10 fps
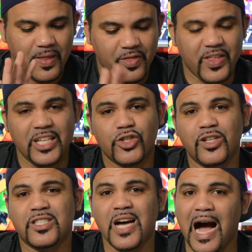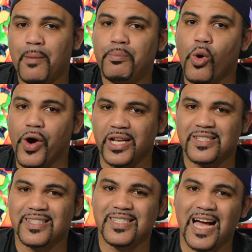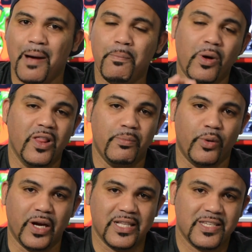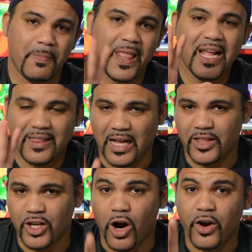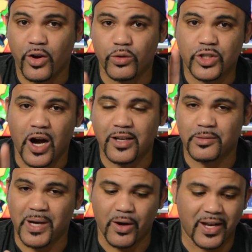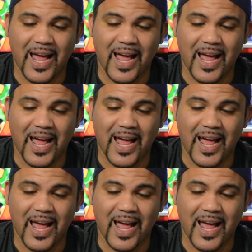these are the top points, the top bullet points that the article talks about,